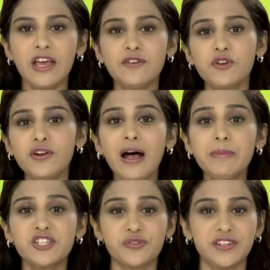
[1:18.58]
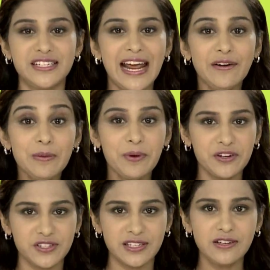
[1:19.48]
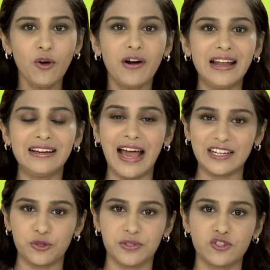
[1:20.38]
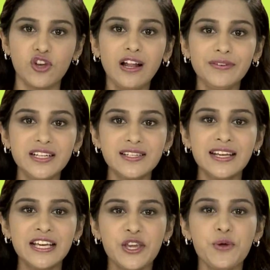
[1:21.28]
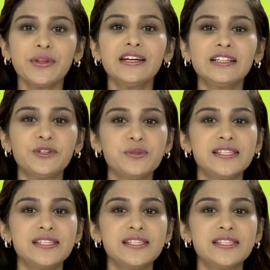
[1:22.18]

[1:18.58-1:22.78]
If you're not much of a dairy person or are lactose intolerant, you can include